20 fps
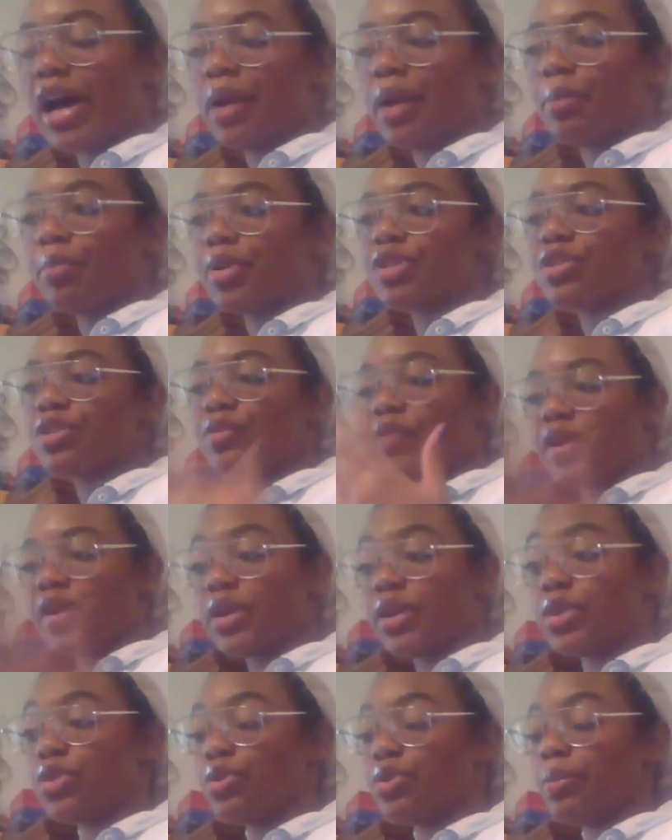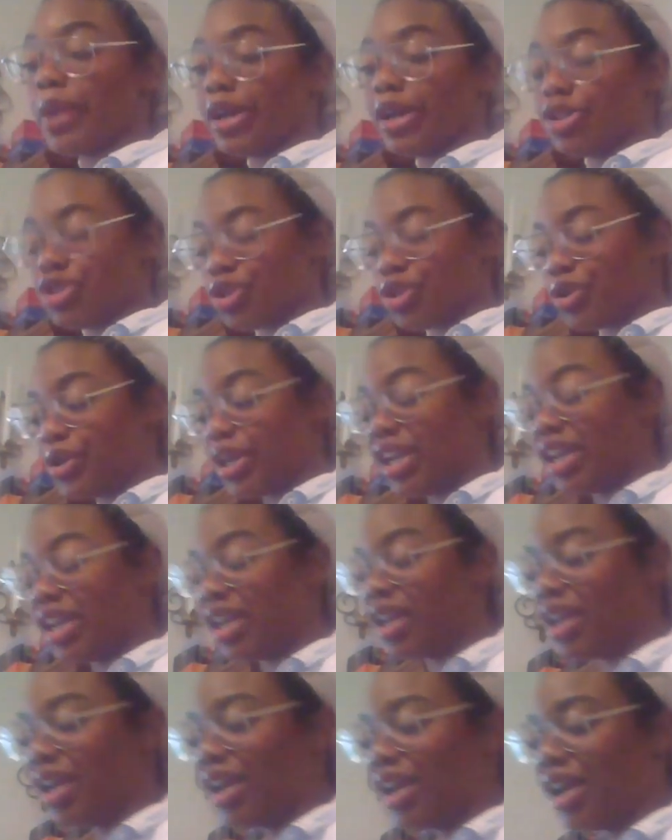persevering through my
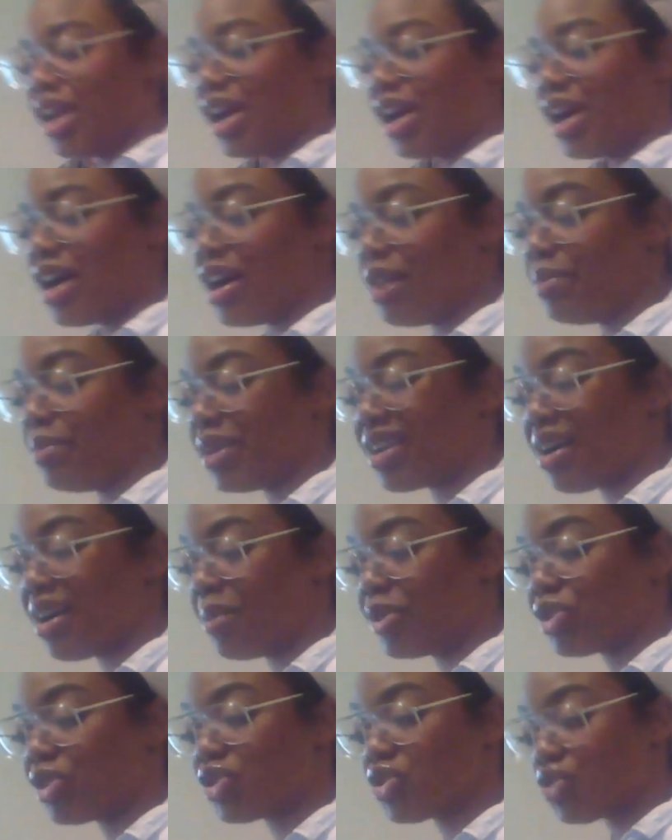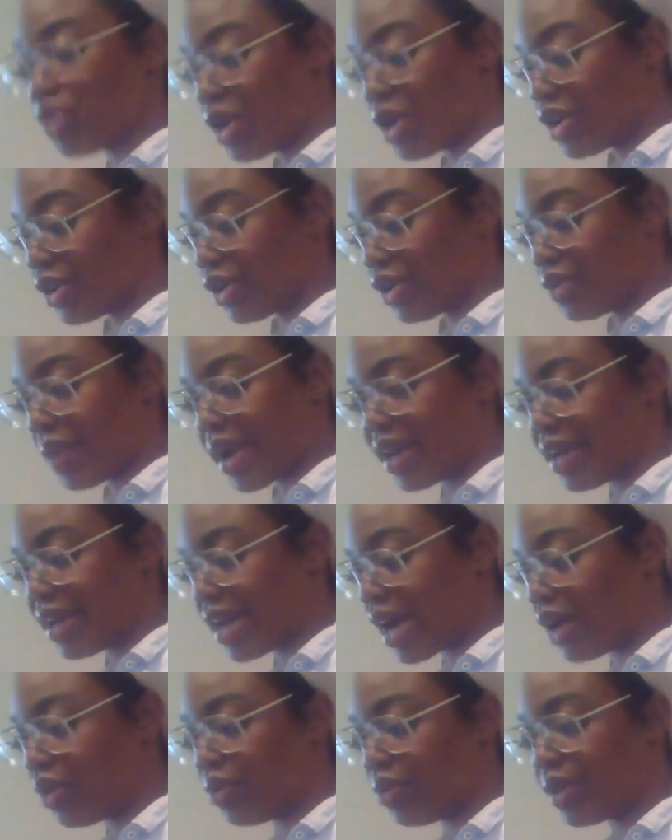journey. I'm becoming stronger right
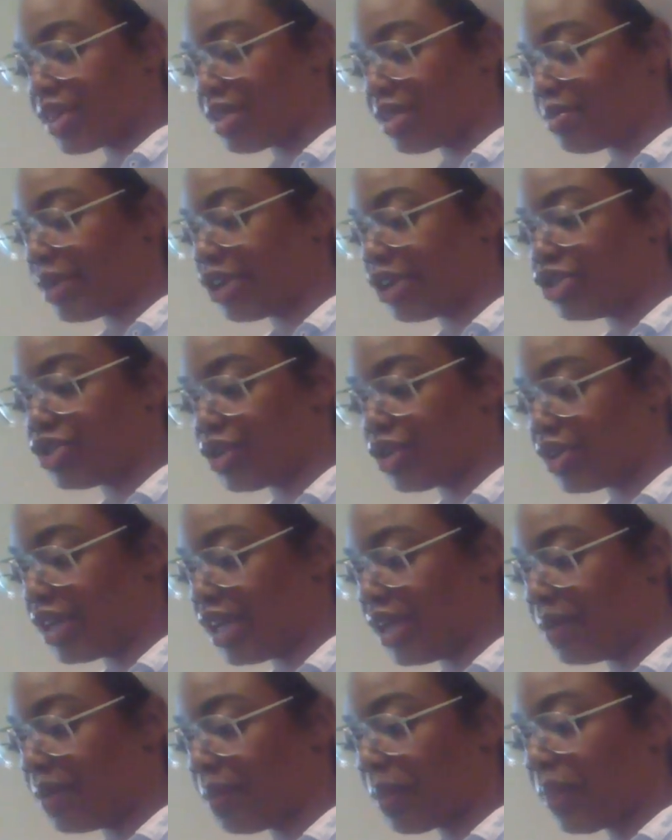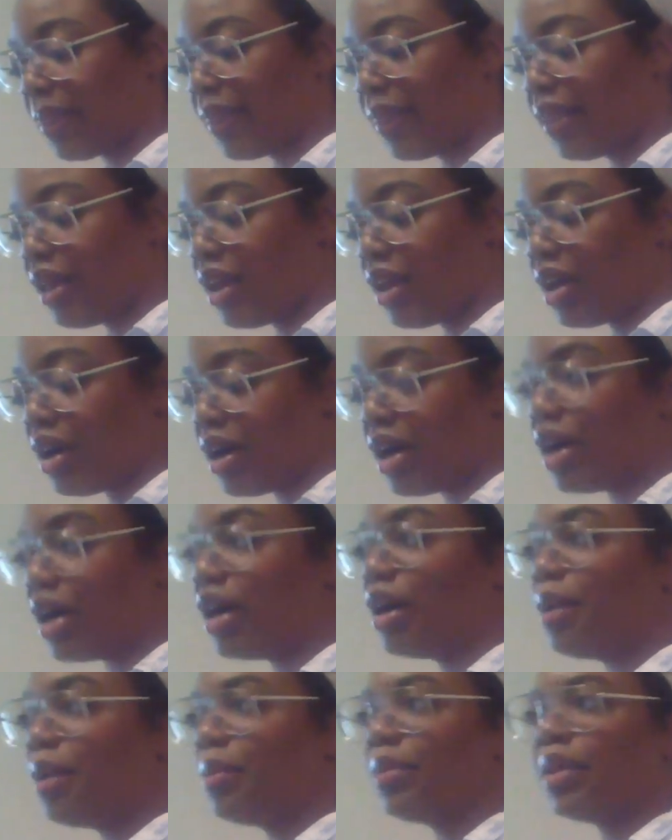now within my journey.
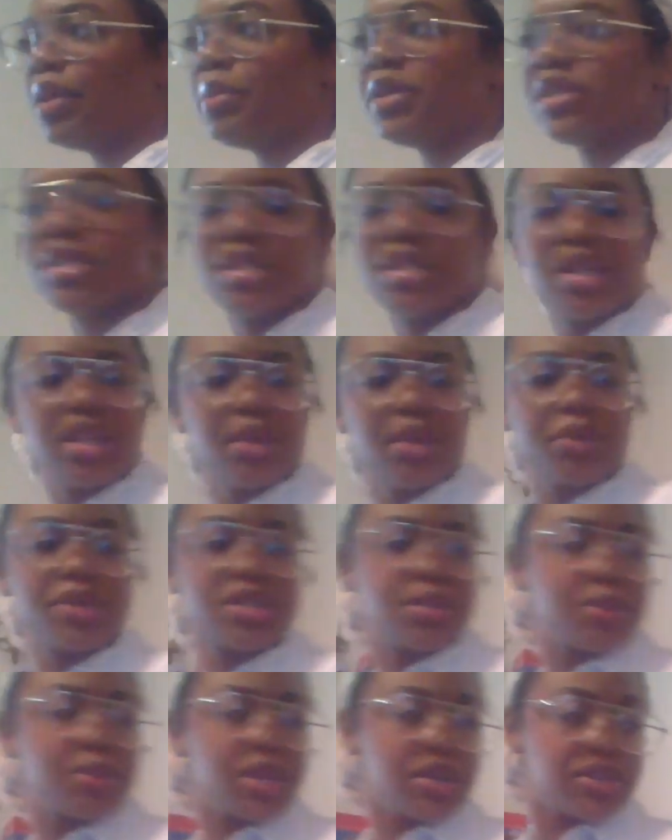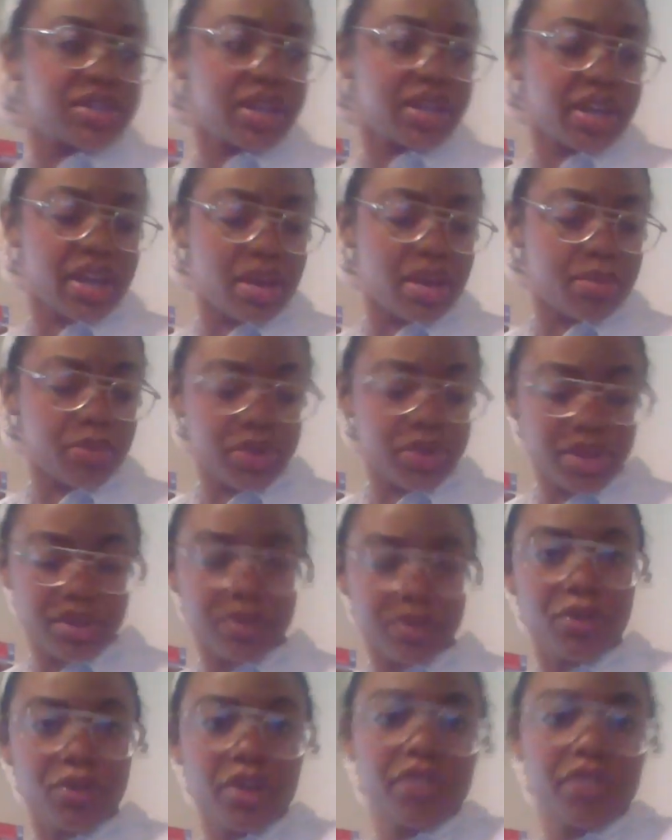Let me see. There was something else that came with the 4